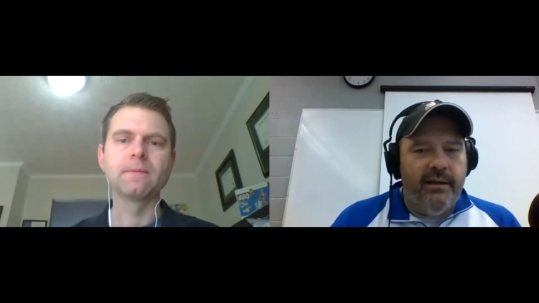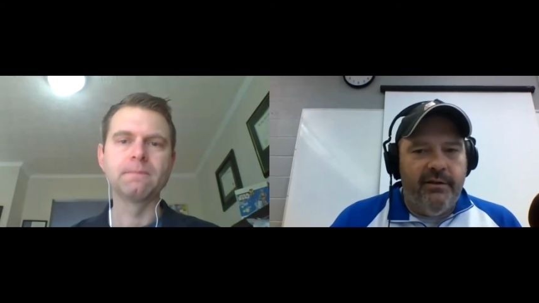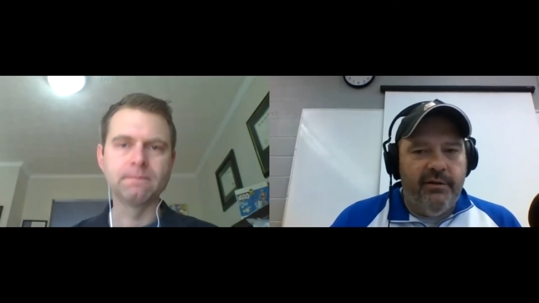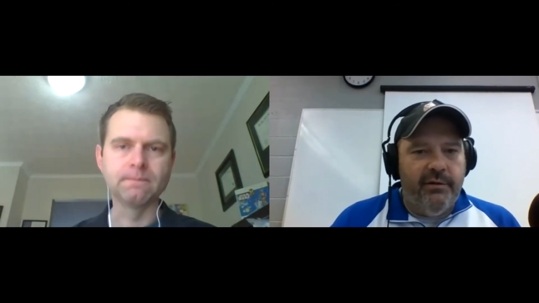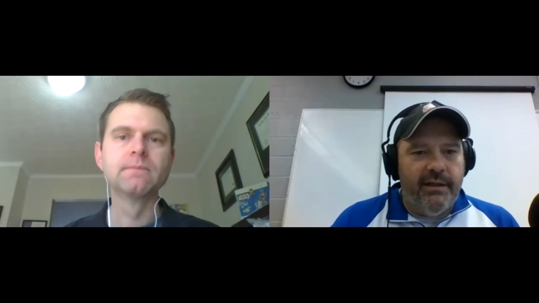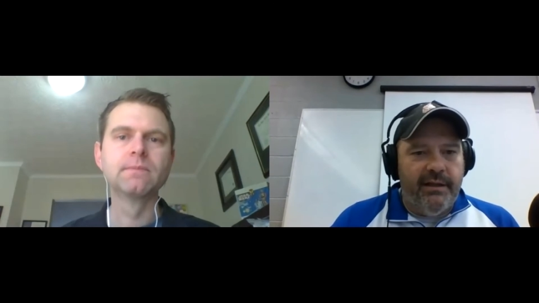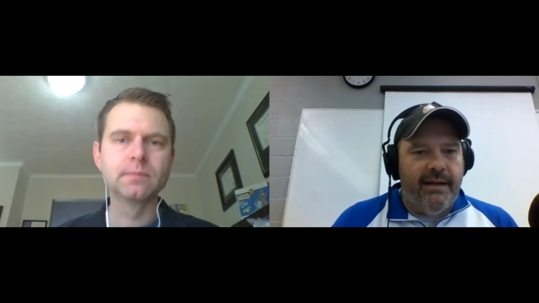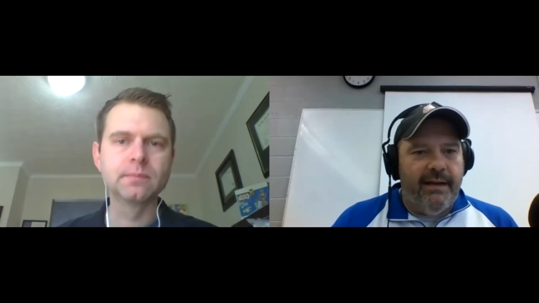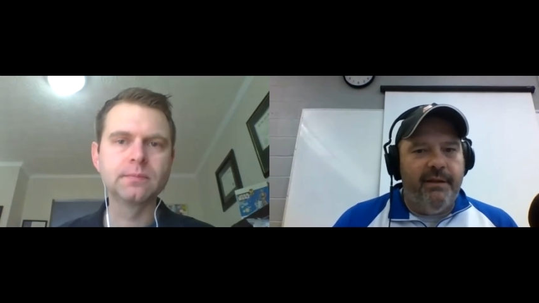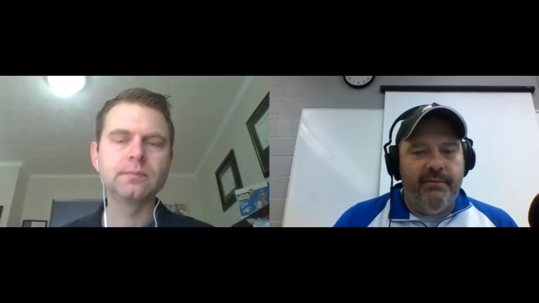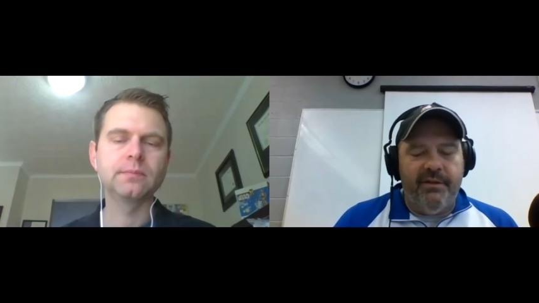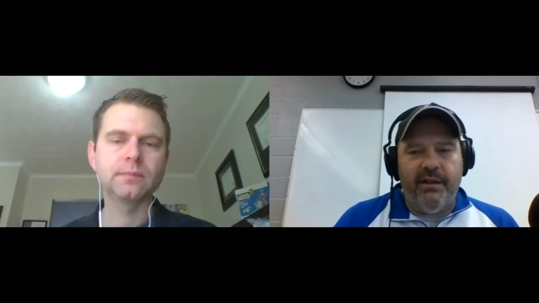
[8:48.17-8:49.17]
Speaker 1: two of the top
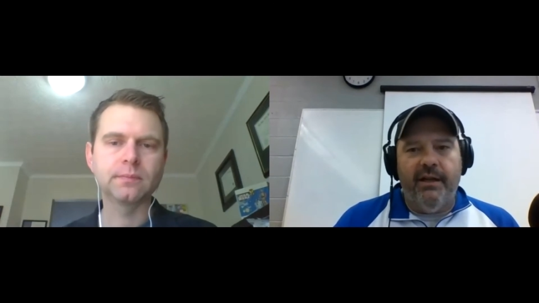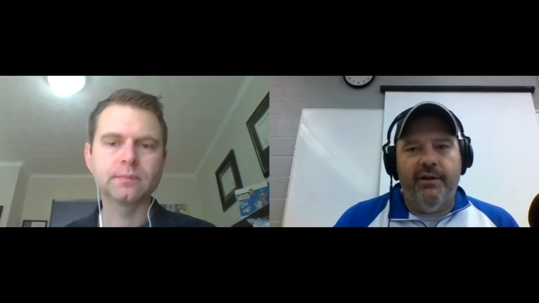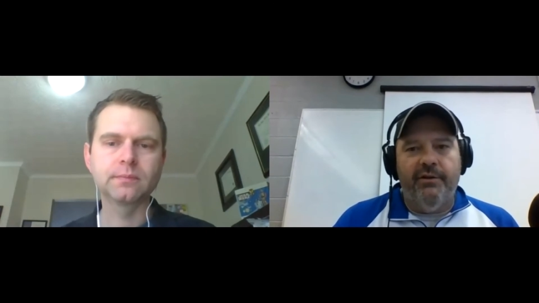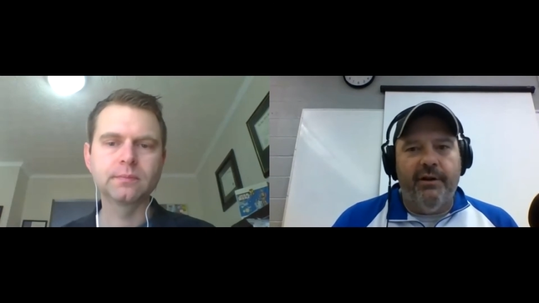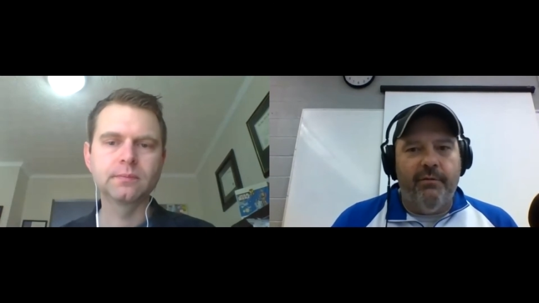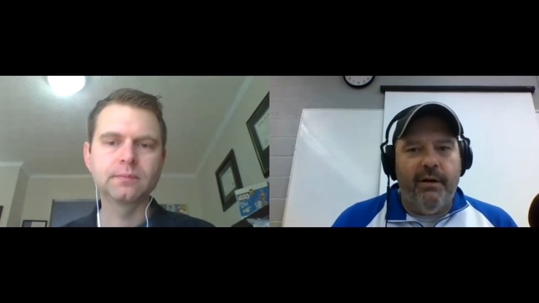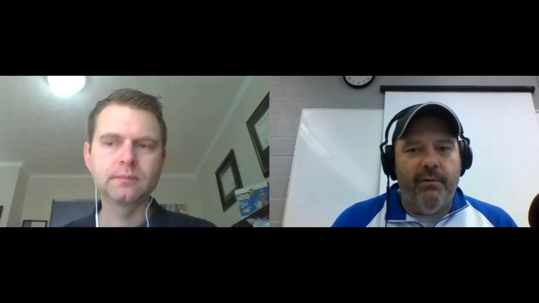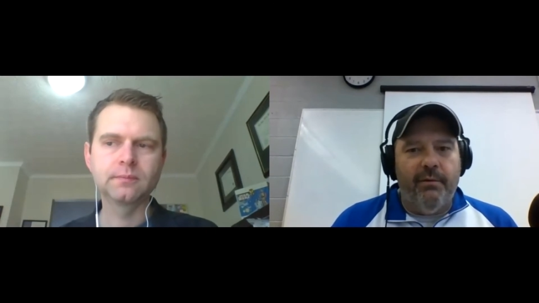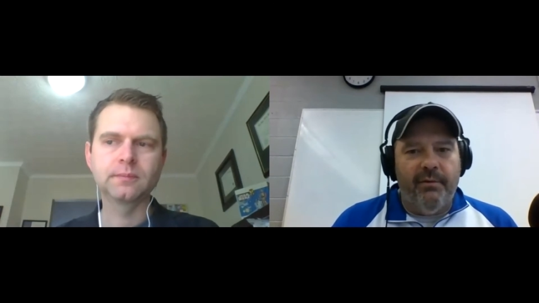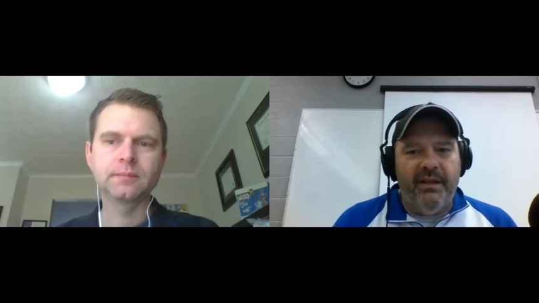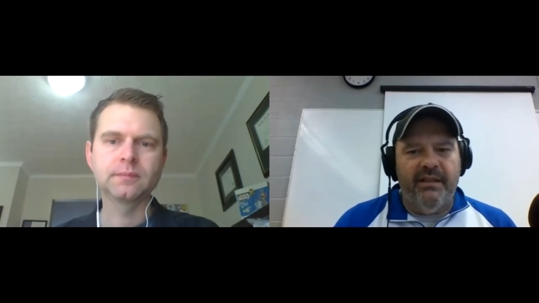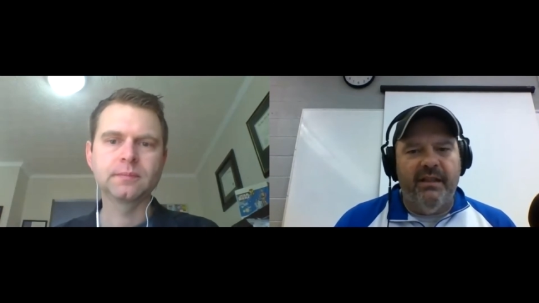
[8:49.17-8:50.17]
teams in the country in quad one
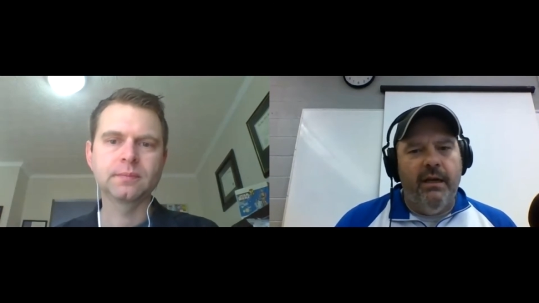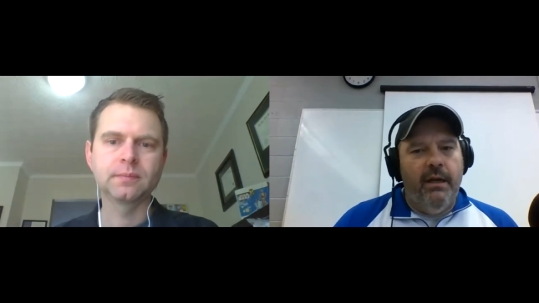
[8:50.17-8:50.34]
wins